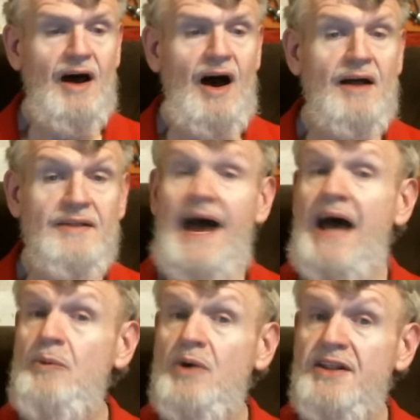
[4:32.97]
On
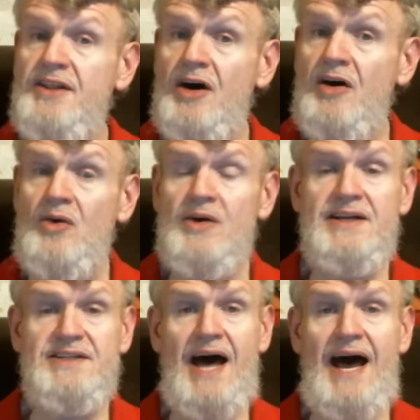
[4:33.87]
that one, though,
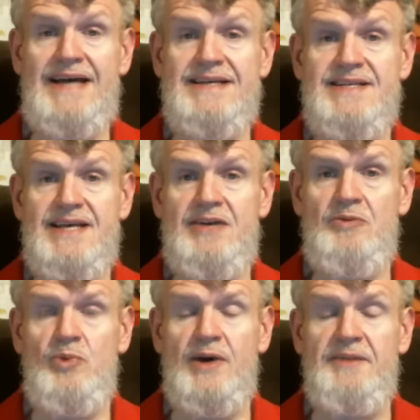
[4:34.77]
it ties
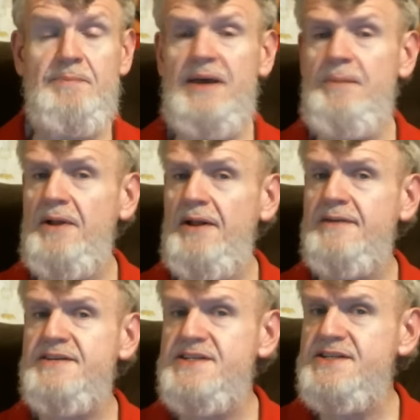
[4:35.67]
in with
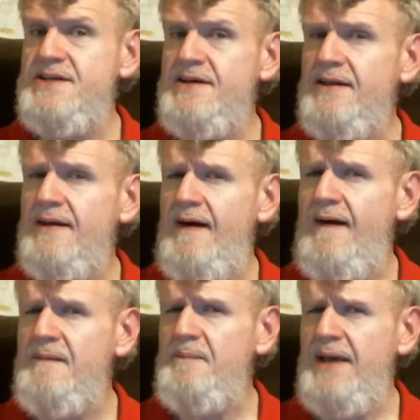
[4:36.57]
people still
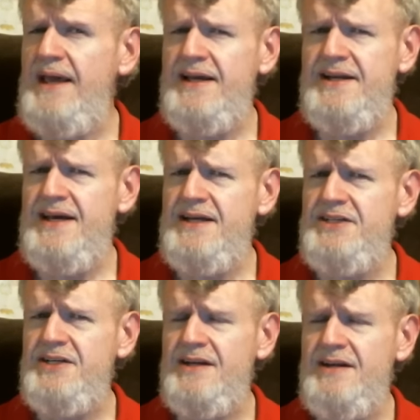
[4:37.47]
aren't paying
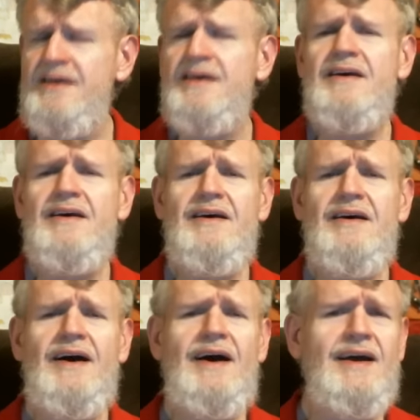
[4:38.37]
attention,
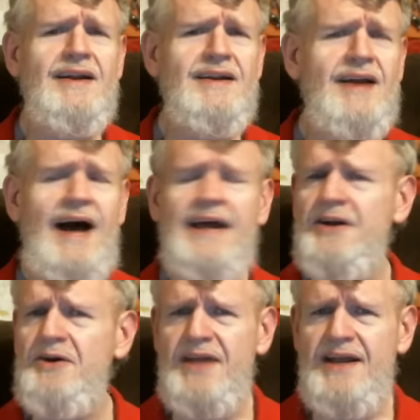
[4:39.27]
and I
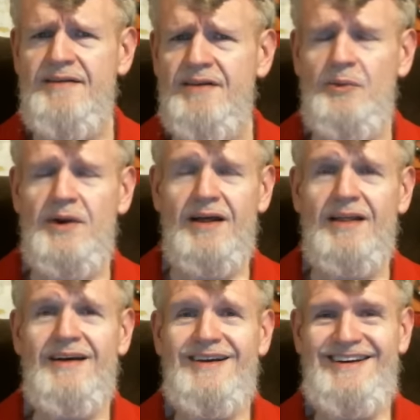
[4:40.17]
know they never
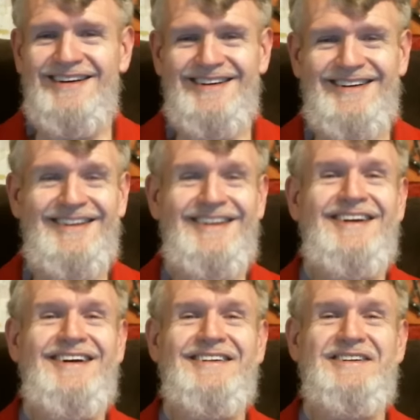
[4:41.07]
will,
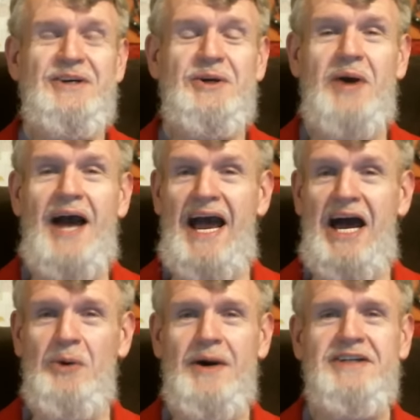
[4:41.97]
to
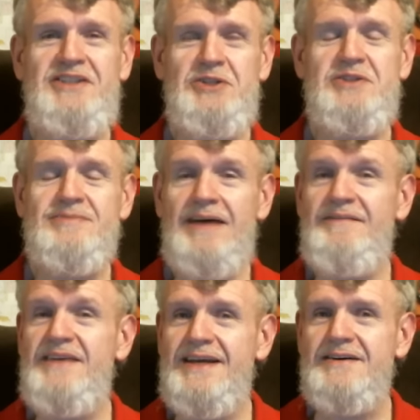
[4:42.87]
how I choose my
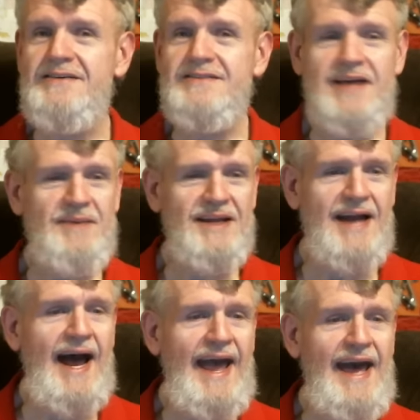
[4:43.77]
videos. I mean,
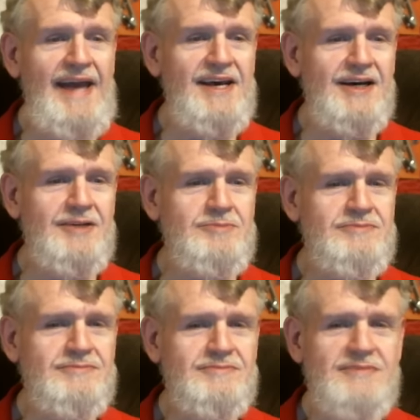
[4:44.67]
I had a,
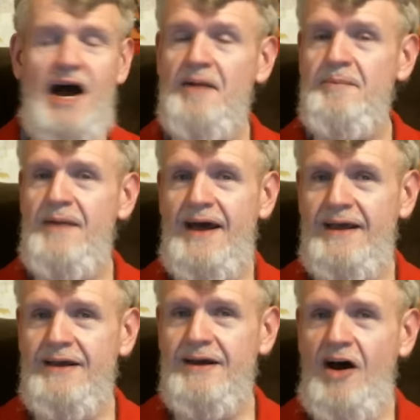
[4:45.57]
on
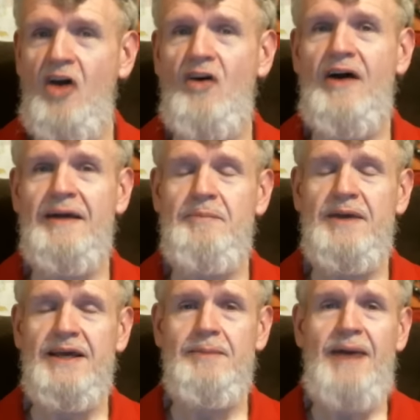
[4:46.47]
my R I
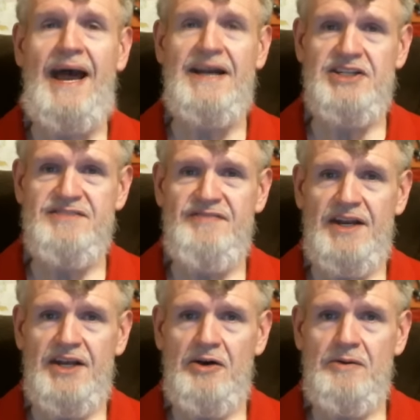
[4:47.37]
P Patches
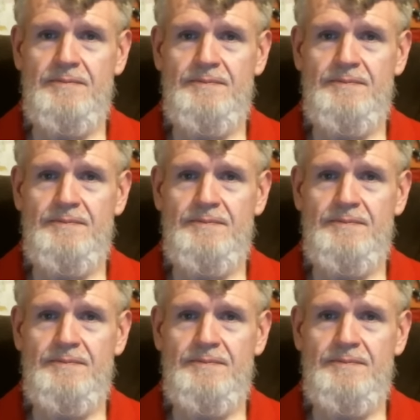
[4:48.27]
video,